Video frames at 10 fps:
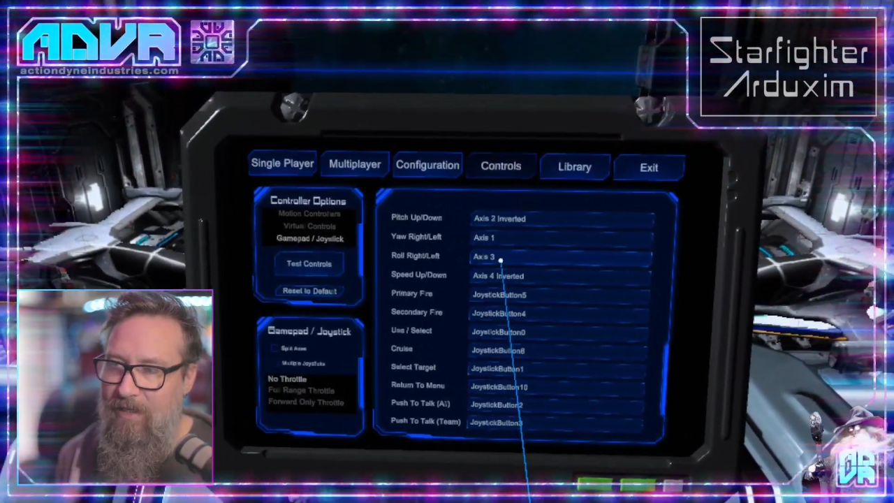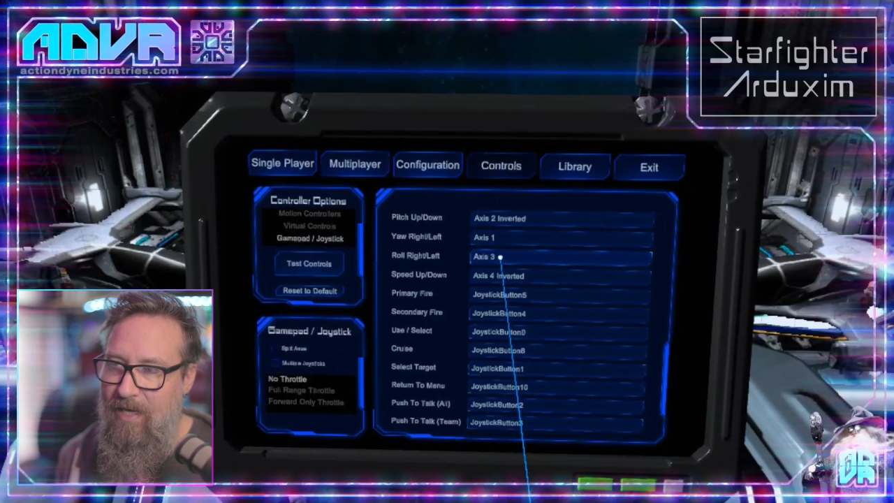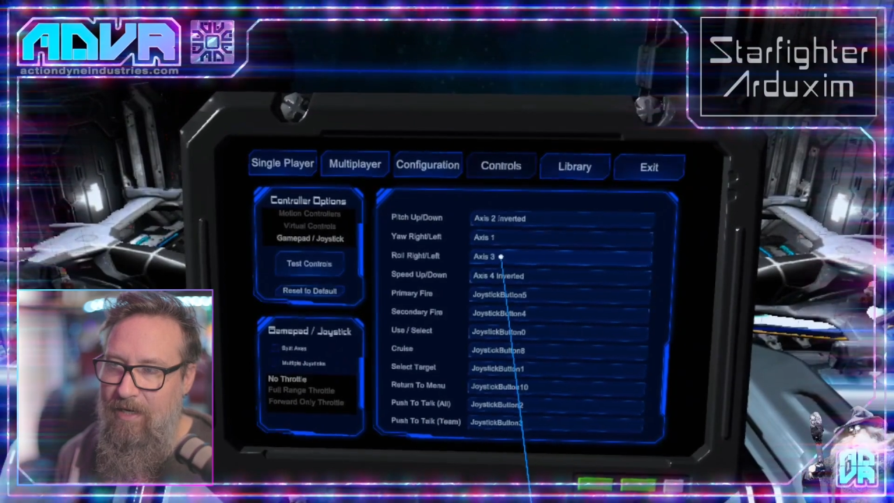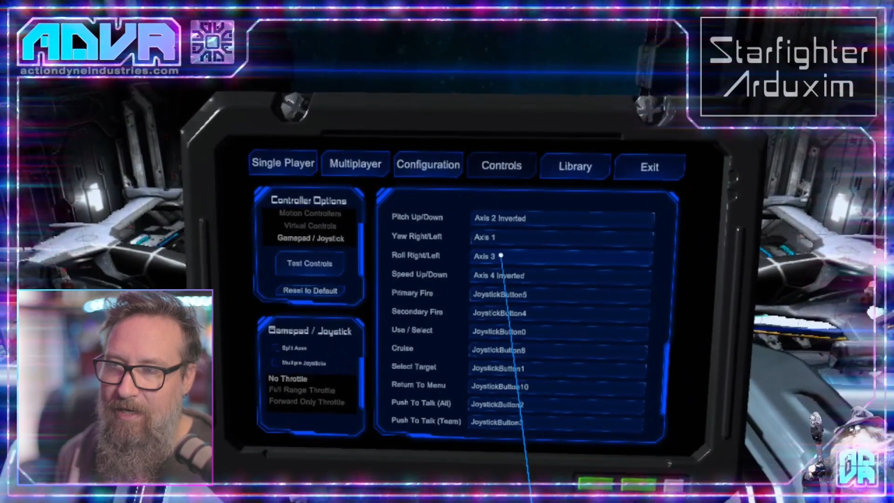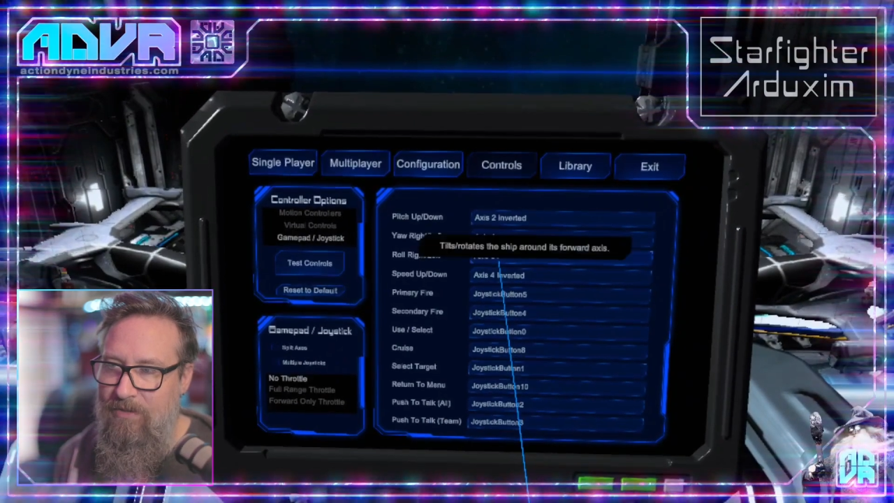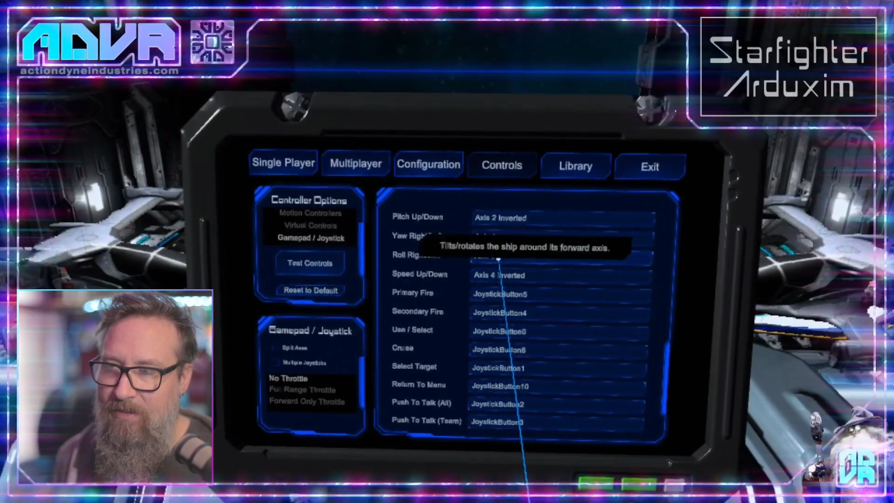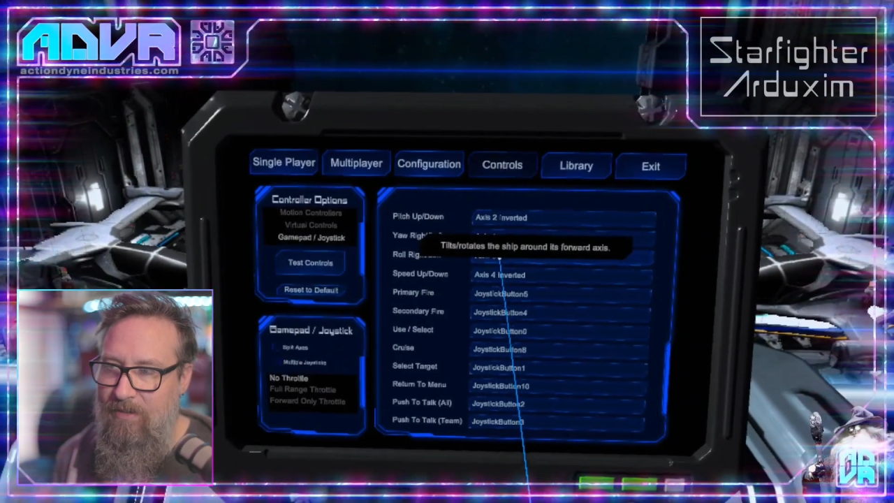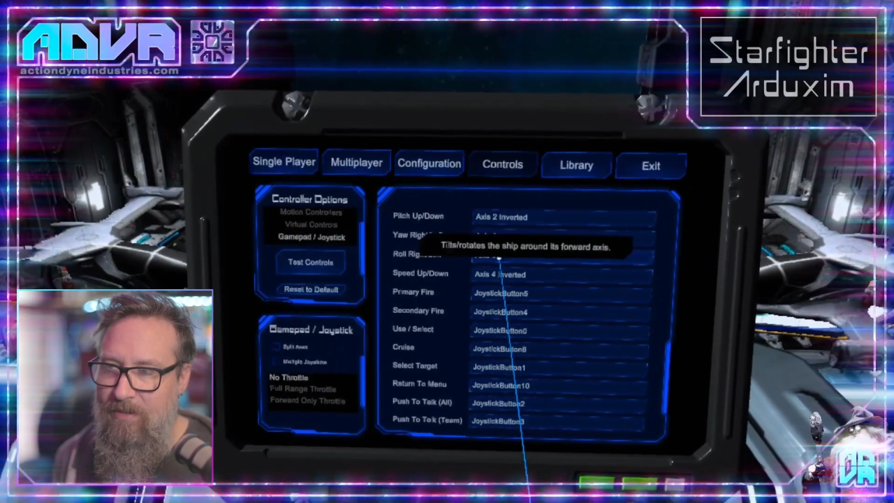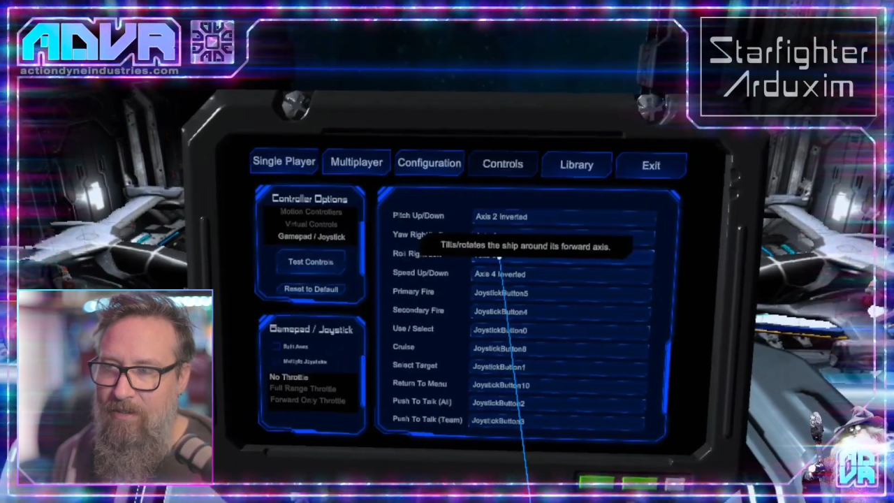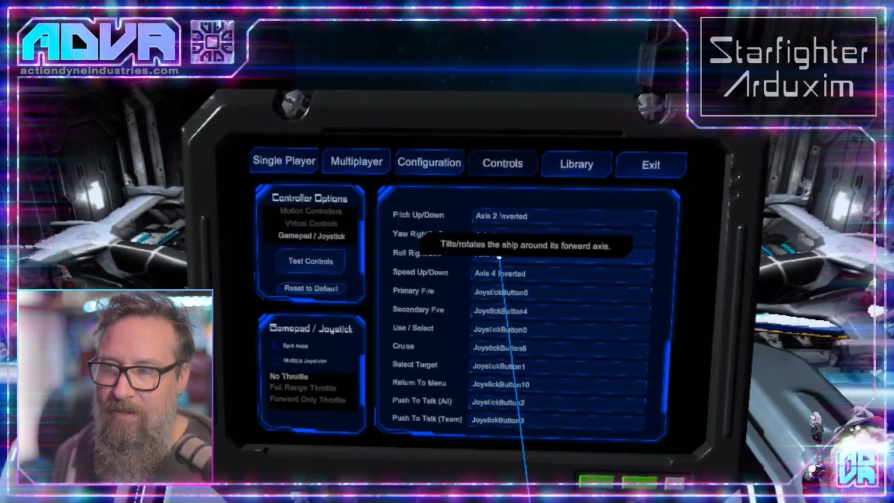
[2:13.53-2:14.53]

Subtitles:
kind of wasn't.